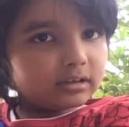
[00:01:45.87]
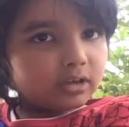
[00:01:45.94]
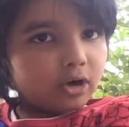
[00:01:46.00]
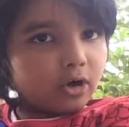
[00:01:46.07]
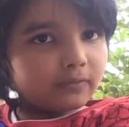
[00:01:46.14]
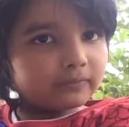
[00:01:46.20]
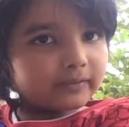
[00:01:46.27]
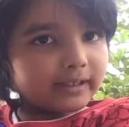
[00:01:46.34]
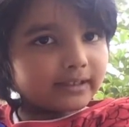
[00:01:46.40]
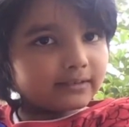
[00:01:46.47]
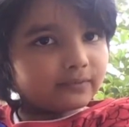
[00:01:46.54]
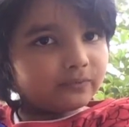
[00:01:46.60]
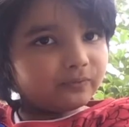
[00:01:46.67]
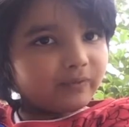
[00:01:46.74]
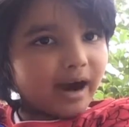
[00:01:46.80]
of like
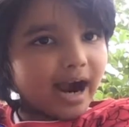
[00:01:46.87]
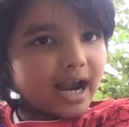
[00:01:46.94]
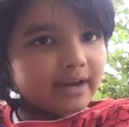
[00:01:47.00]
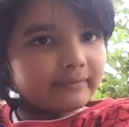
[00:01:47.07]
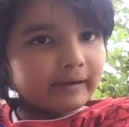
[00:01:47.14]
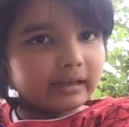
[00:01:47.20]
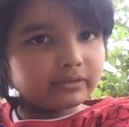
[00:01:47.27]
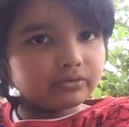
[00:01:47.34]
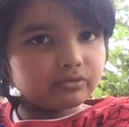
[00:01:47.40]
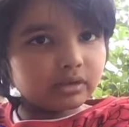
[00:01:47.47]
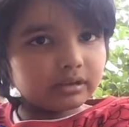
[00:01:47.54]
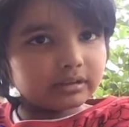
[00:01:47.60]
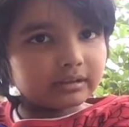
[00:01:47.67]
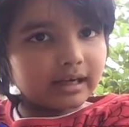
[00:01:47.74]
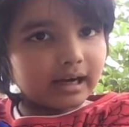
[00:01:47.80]

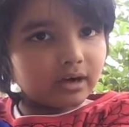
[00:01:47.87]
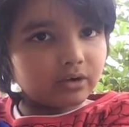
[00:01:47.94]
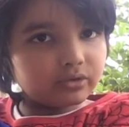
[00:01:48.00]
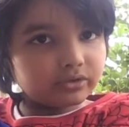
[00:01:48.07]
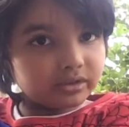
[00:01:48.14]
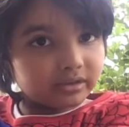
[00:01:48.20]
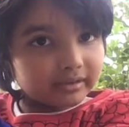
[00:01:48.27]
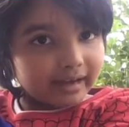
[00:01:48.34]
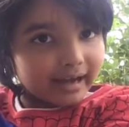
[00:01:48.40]
500,000